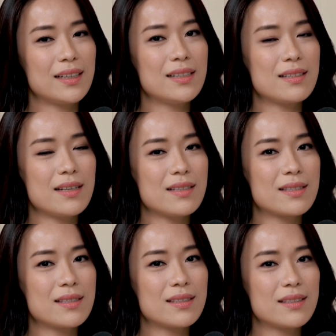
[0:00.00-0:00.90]

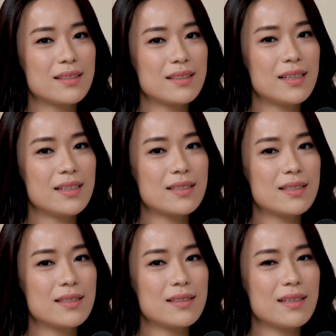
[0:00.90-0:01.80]

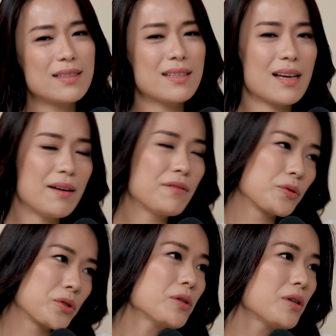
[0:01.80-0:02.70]
it's tough
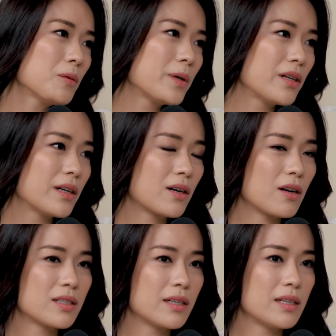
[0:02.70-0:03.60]
also, when you're
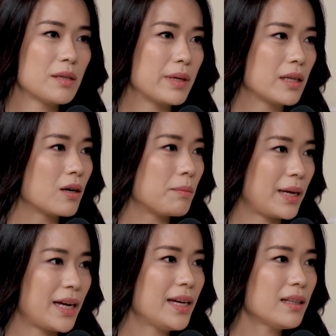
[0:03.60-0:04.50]
constantly being
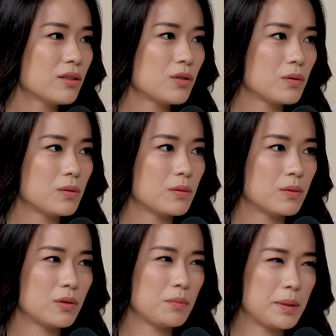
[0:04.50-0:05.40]
compared
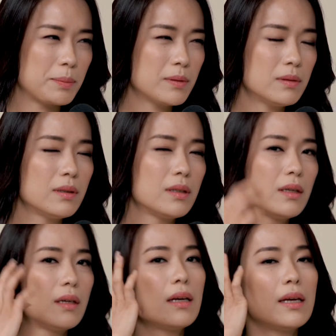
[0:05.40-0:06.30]
to people,
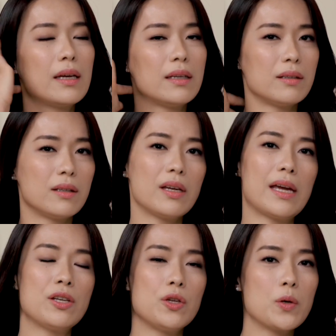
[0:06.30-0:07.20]
and
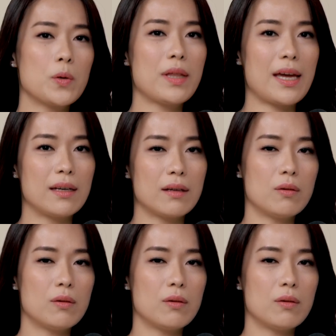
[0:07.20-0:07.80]
you know that